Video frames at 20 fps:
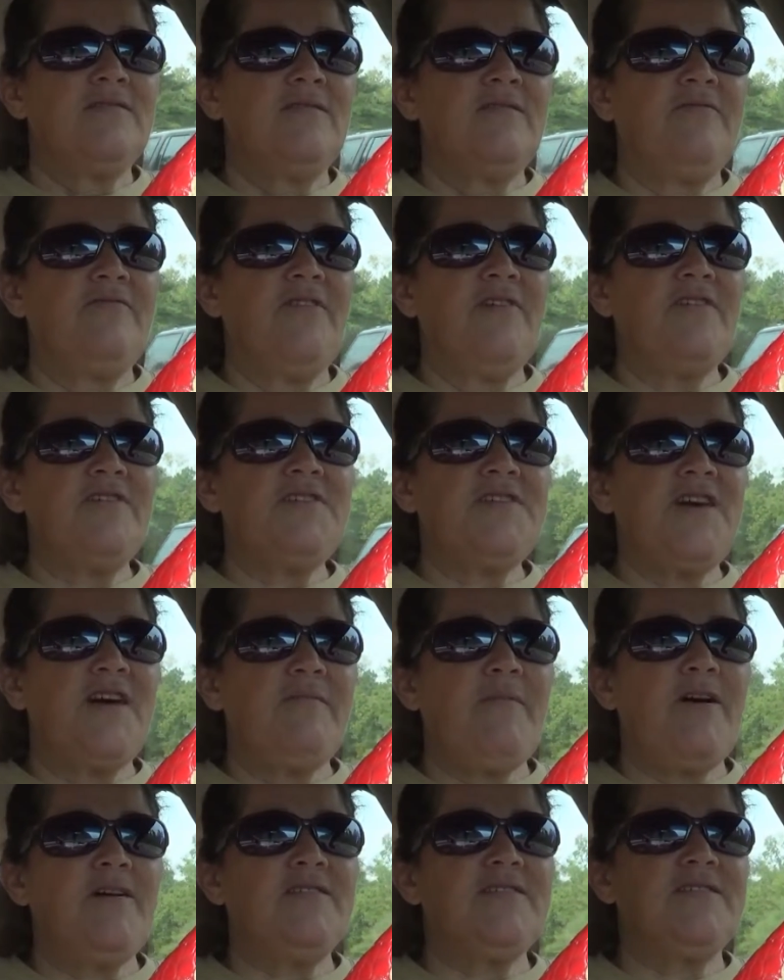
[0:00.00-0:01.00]
The first
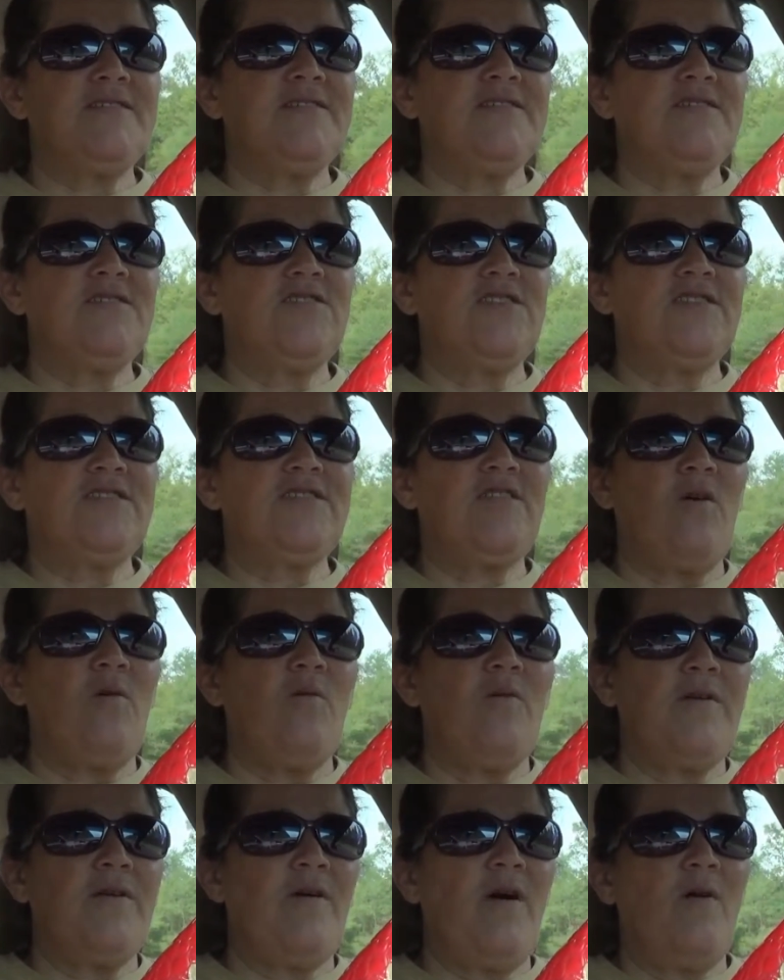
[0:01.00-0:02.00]
time I was just
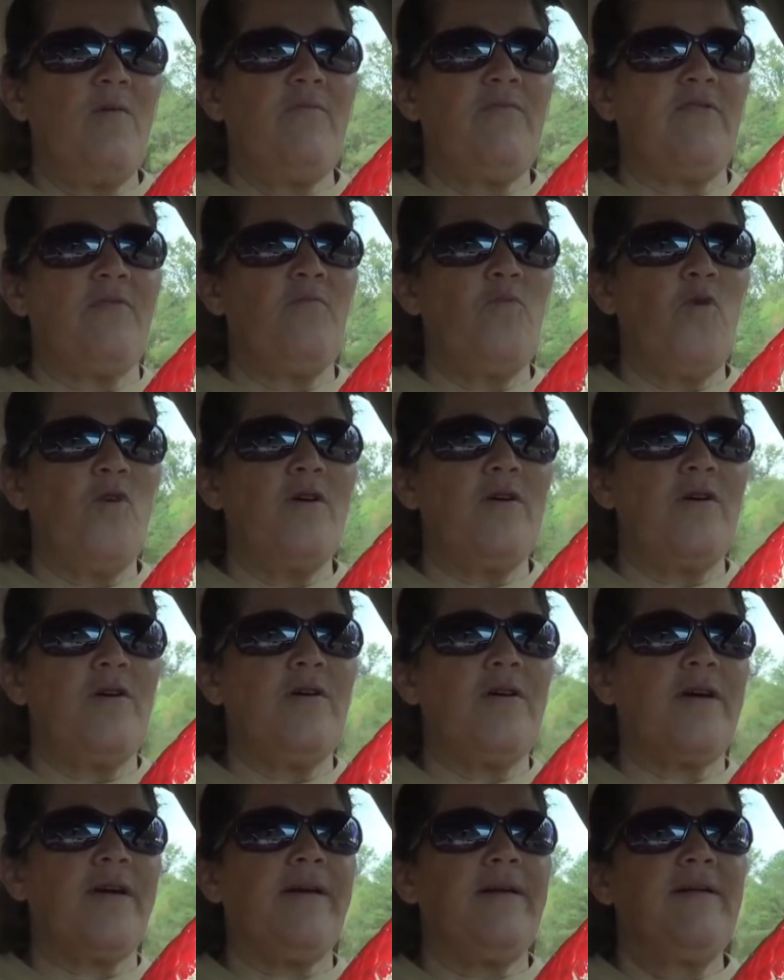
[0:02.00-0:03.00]
going home from
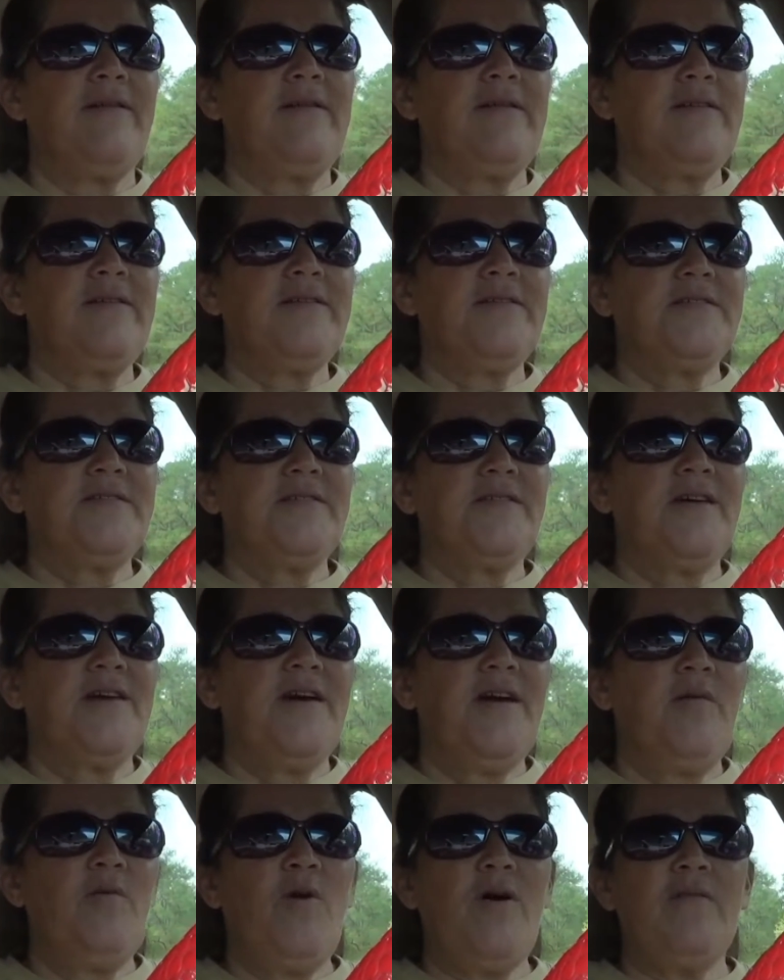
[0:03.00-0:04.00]
work,
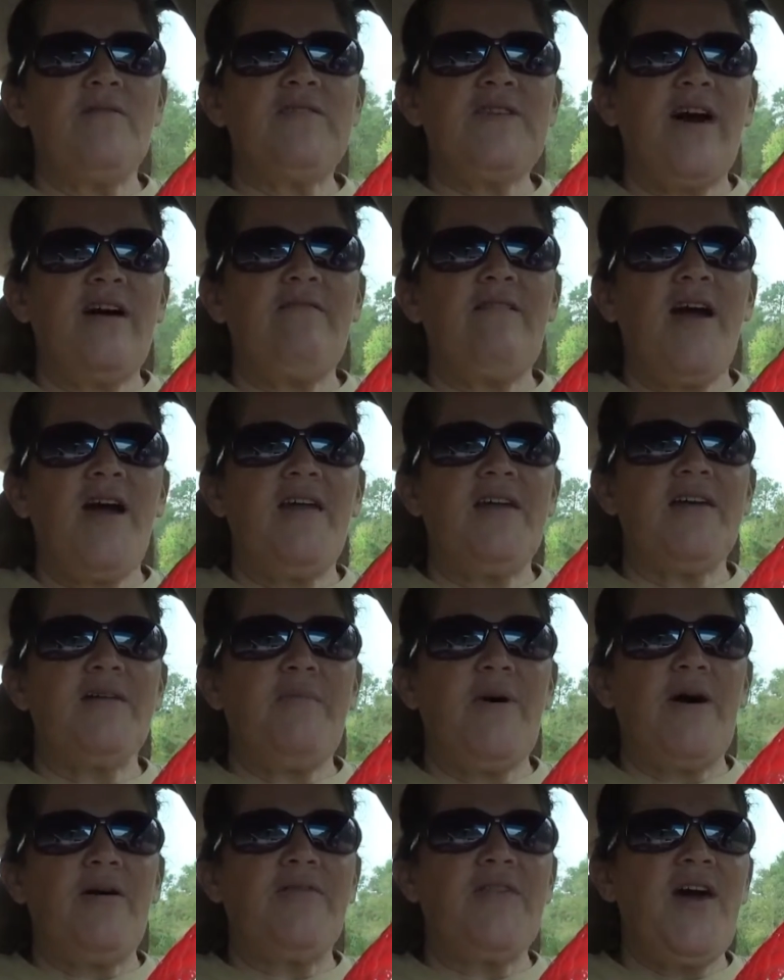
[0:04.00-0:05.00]
and what was ironic
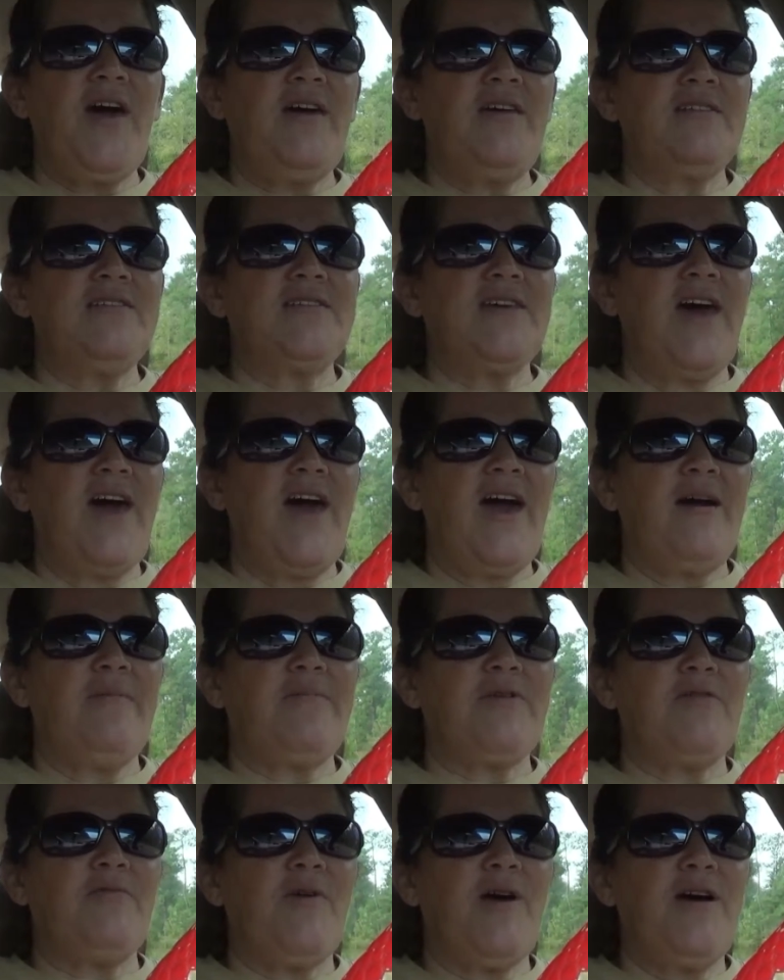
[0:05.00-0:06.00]
about that is it
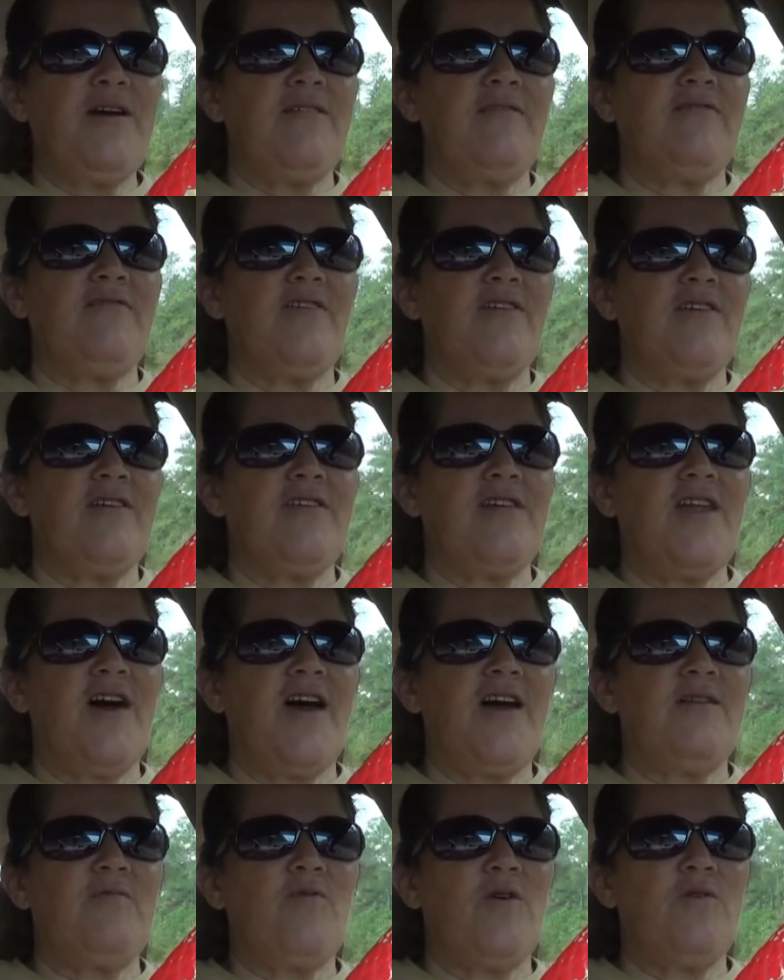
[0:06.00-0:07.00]
happened right in front of the
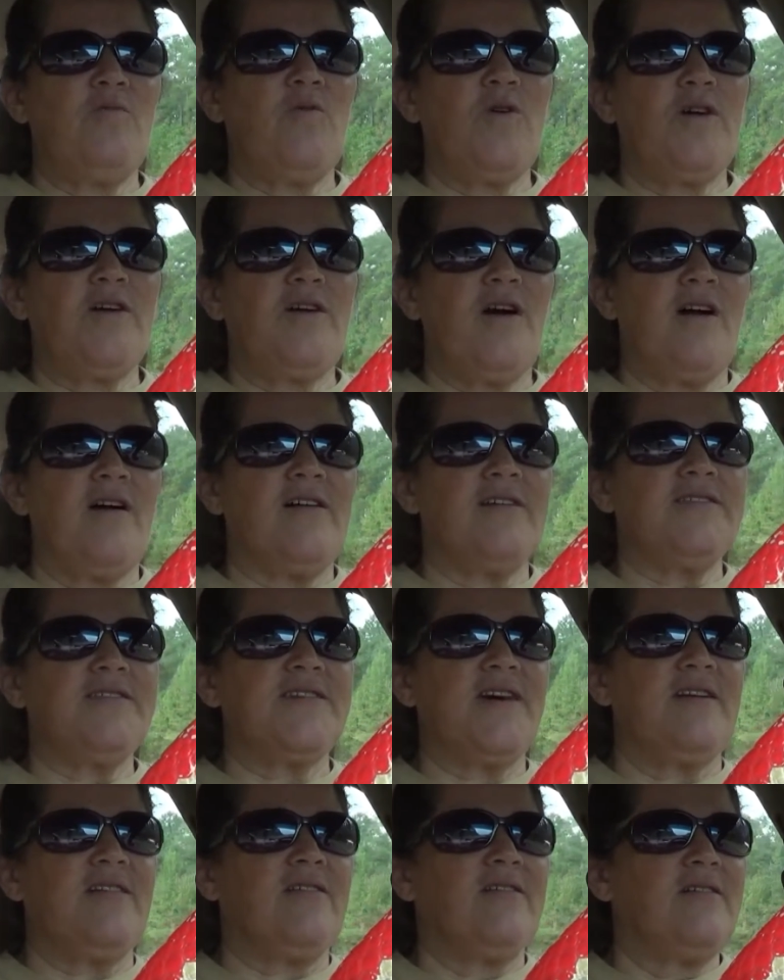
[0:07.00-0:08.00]
911 call
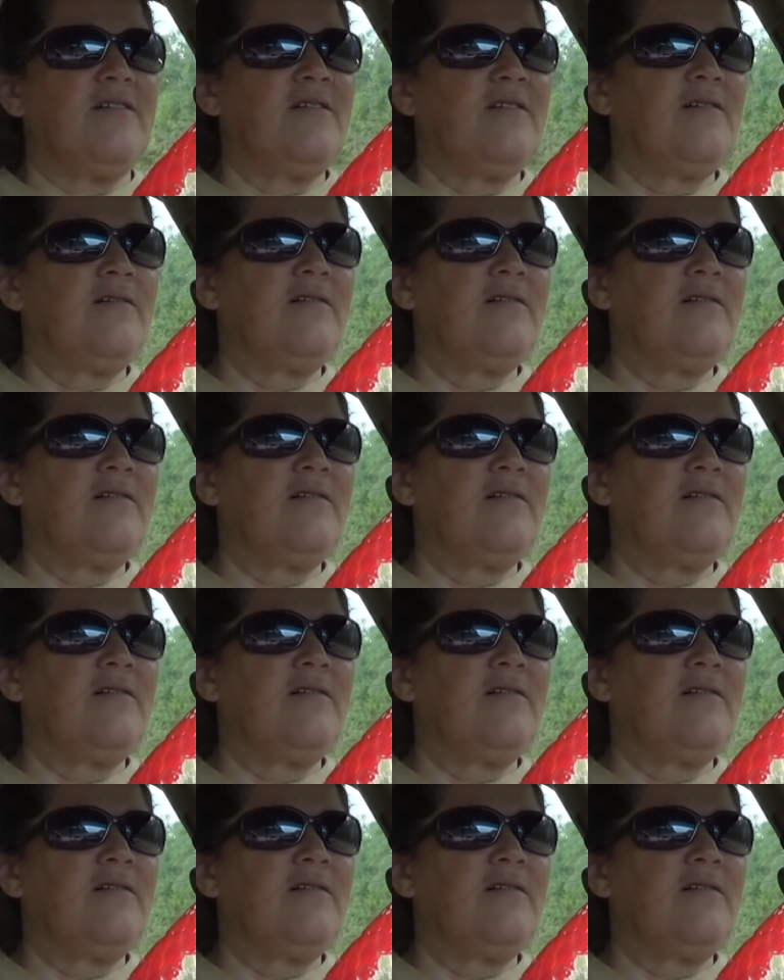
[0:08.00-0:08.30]
center.